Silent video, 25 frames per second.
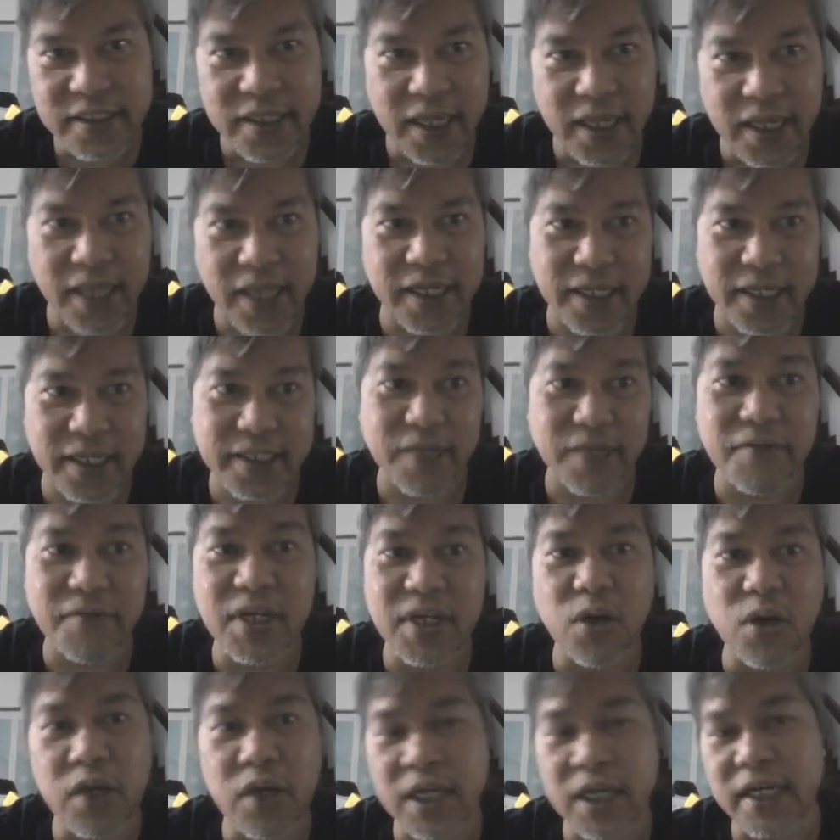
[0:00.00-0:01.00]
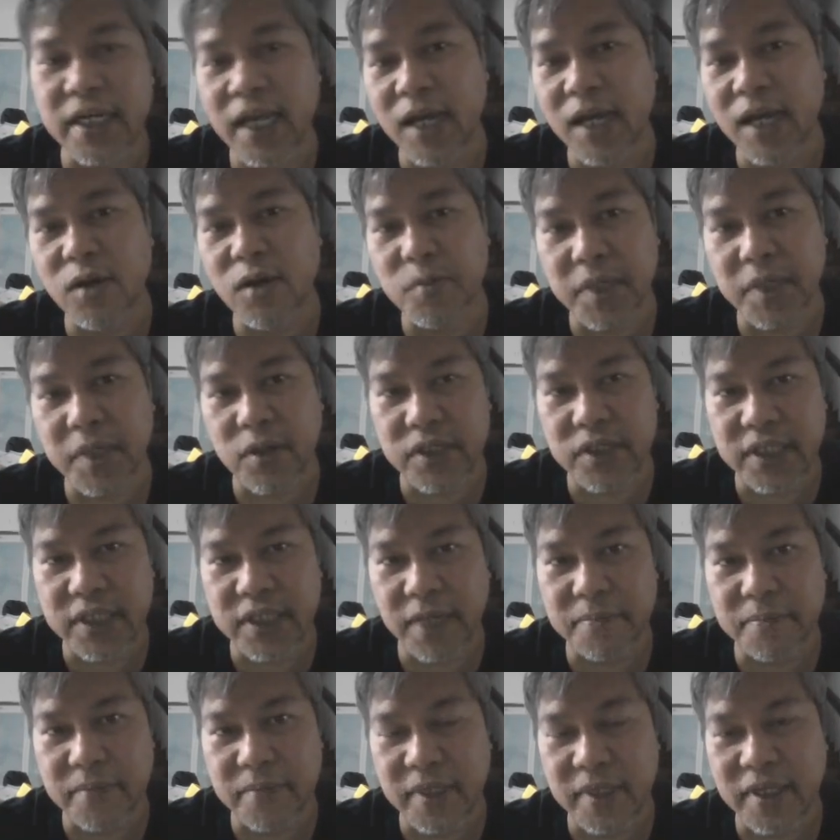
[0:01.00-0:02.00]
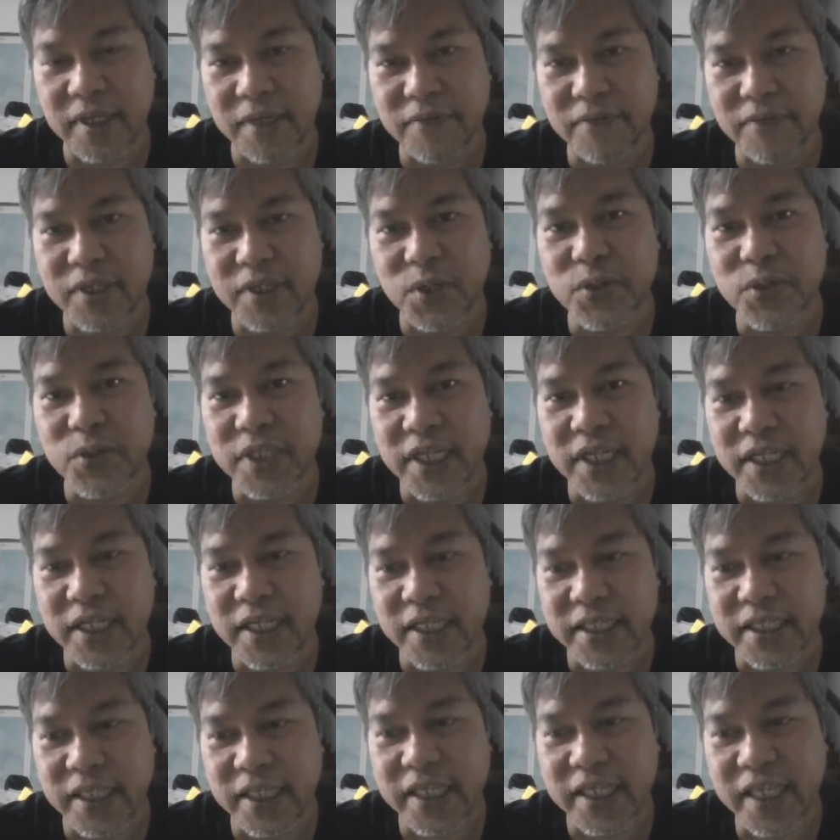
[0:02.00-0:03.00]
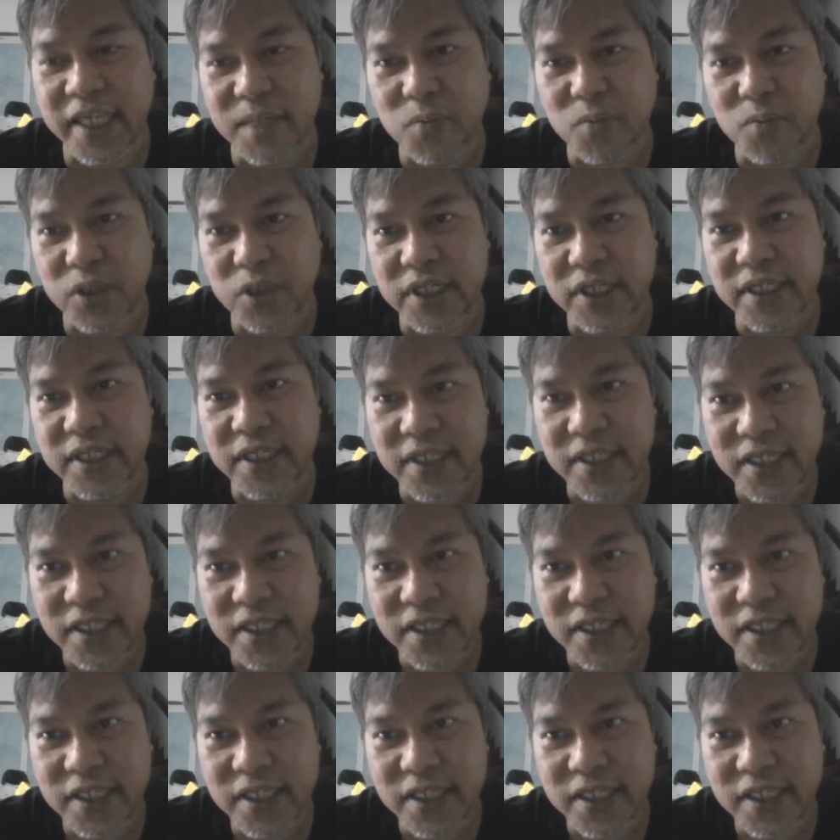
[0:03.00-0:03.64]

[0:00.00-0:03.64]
And it's even longer now because I'm even using the thinking model.